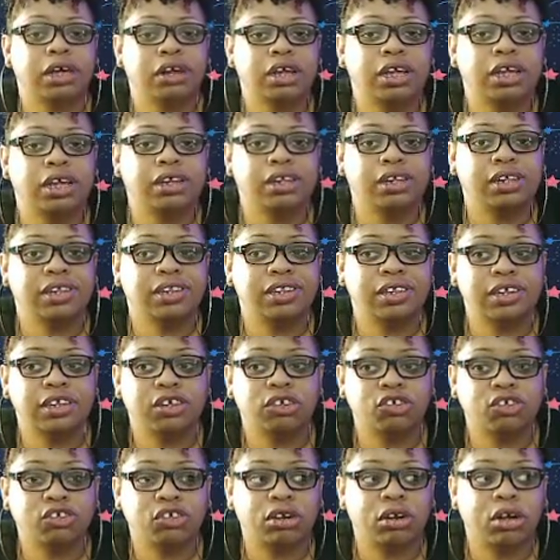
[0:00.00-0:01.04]
a
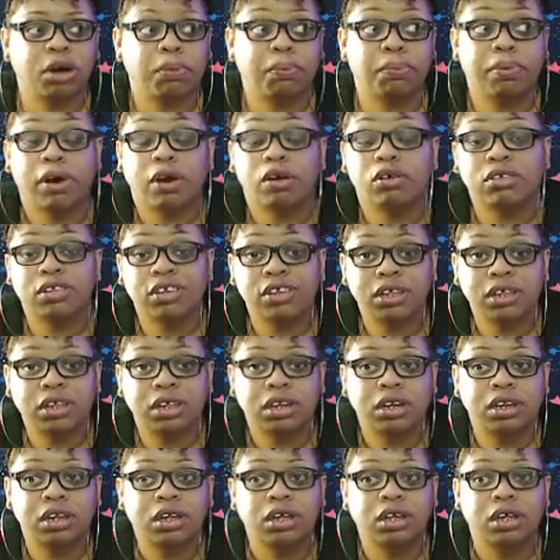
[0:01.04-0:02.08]
decision, a
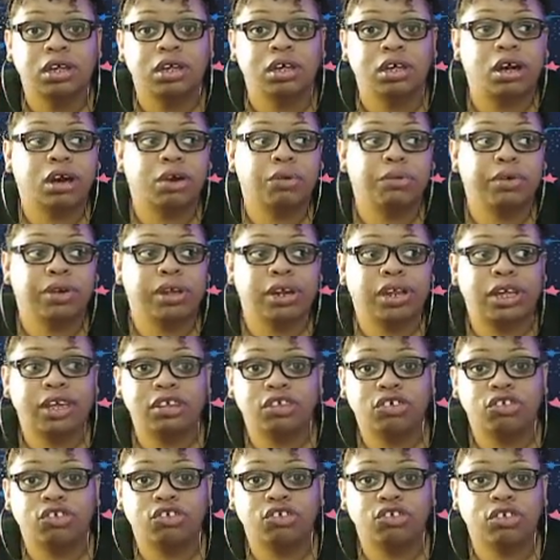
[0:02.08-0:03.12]
person, a
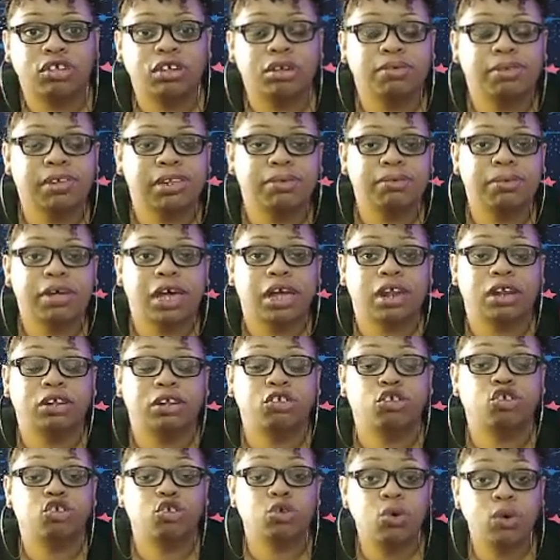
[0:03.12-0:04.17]
relationship, some kind of
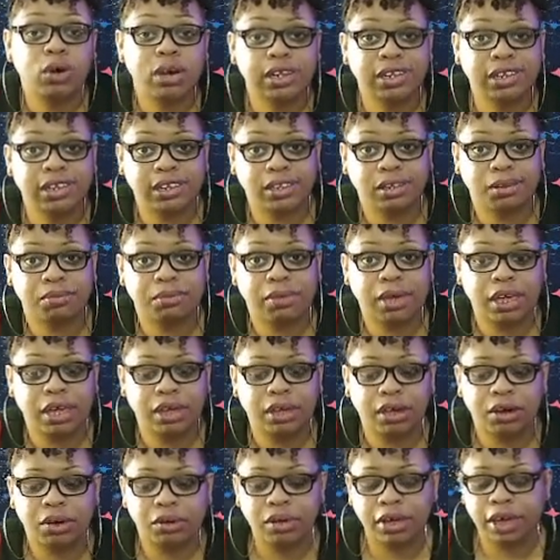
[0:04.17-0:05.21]
choice to
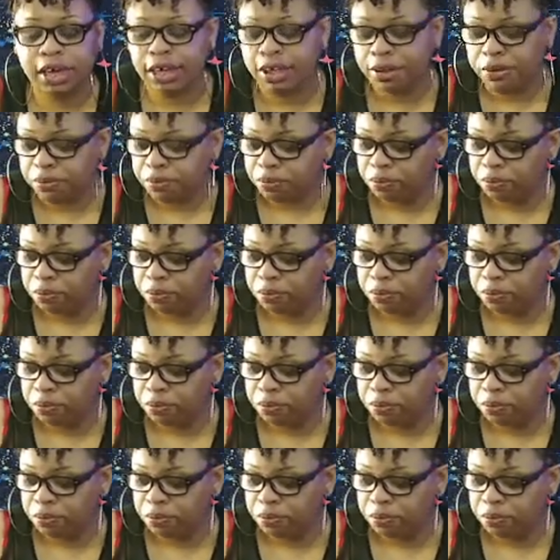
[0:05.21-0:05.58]
make. Okay,